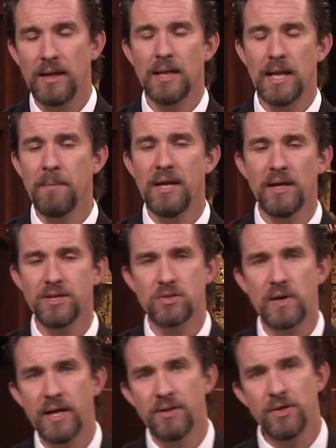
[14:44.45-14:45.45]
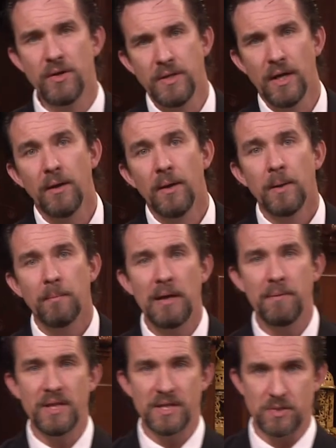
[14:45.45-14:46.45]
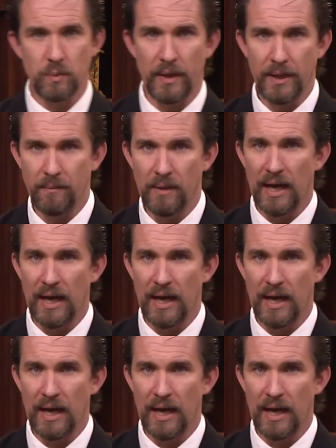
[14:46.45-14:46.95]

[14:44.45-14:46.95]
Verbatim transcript: Let me illustrate it to you maybe this way.